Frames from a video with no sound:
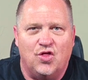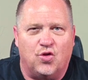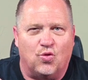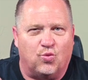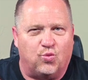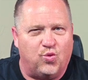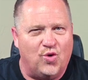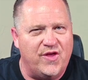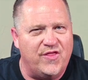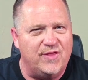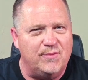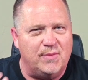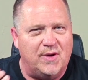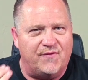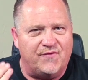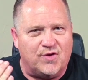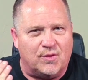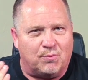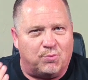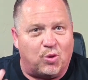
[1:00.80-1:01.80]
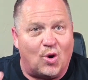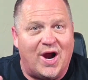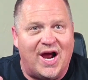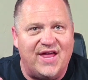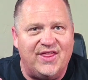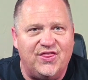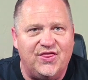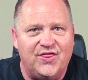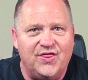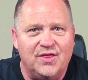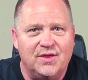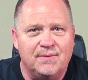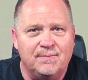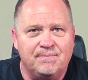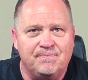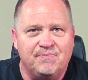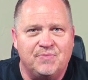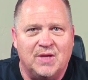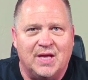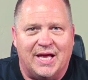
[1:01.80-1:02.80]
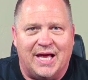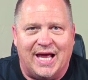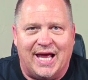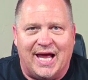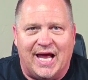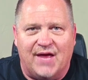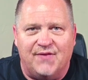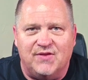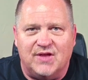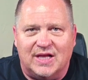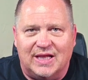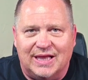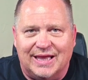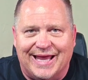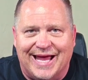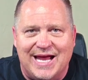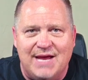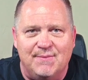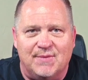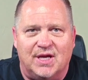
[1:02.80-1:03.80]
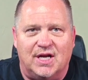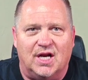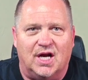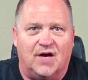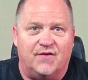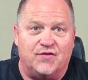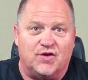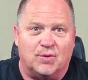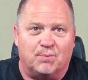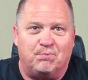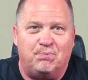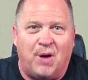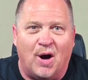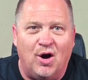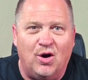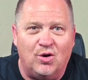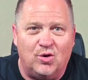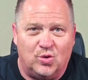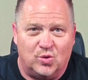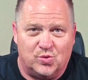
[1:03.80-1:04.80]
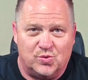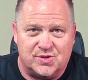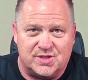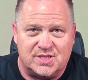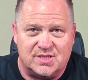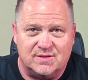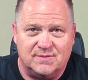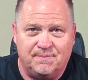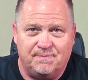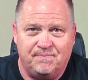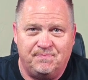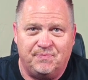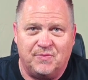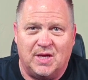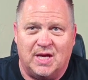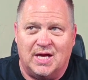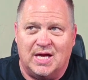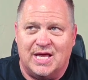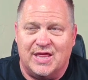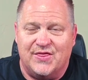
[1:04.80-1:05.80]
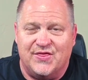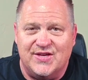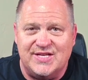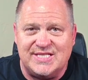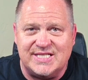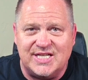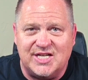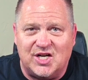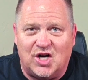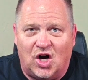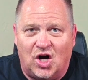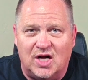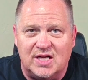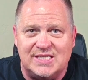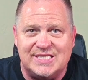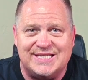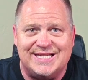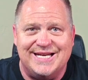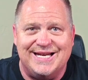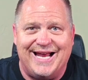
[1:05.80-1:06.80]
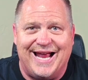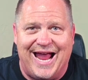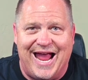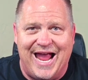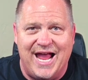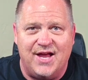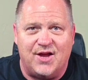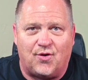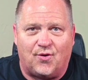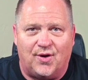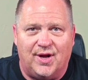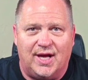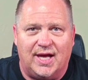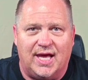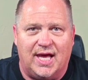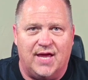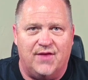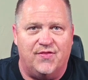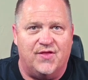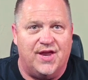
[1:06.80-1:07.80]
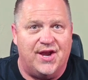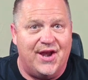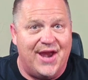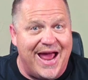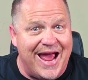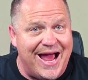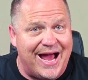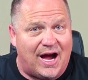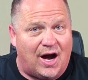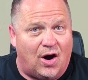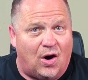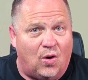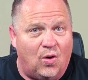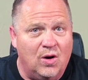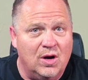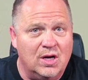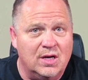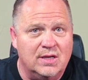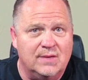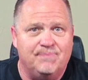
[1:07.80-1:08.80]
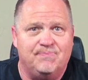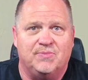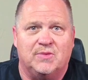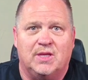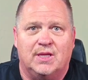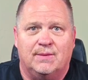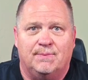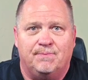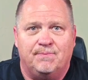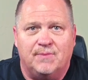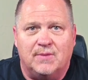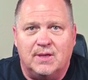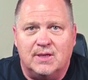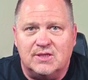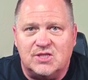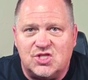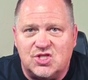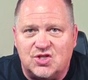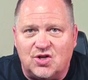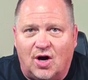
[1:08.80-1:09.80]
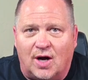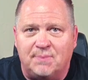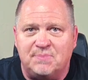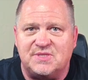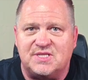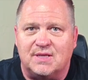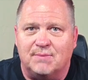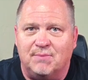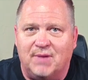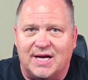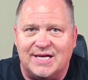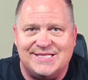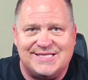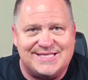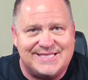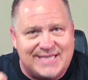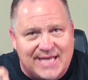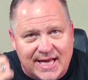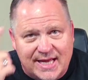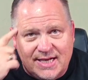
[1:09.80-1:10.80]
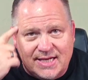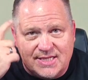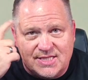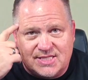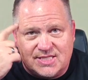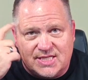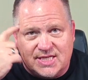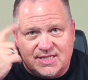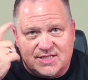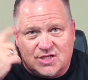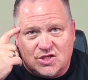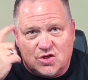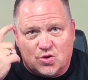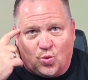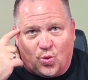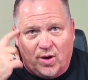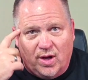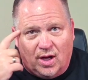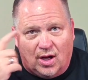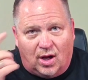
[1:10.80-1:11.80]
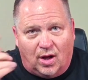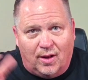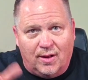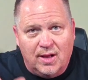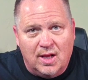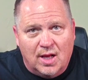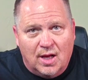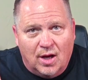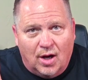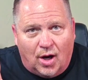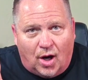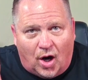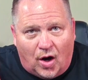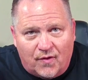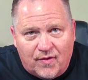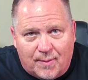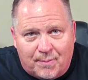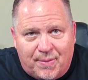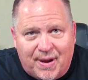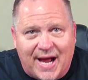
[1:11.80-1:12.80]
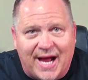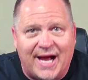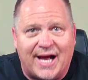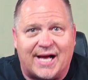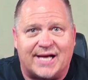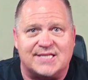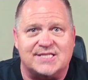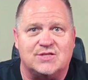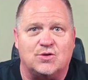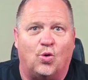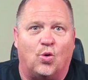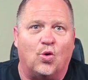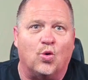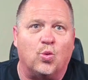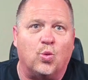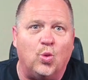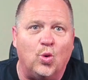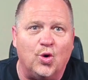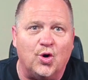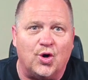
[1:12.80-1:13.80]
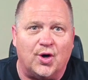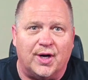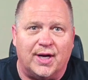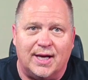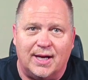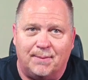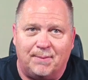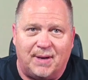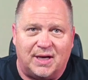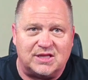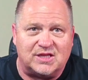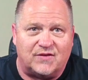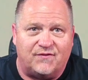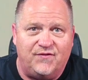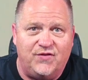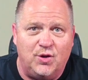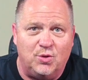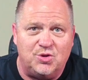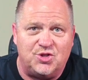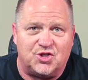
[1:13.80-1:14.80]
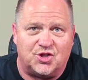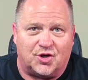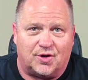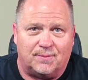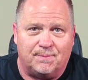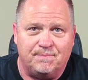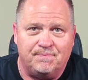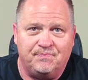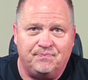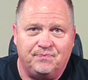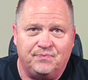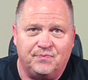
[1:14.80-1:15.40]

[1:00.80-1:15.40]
the rhythm of your breath, and the alignment of your pose. This constant anchoring in the now stops the mind's tendency to dwell on the past or worry about the future.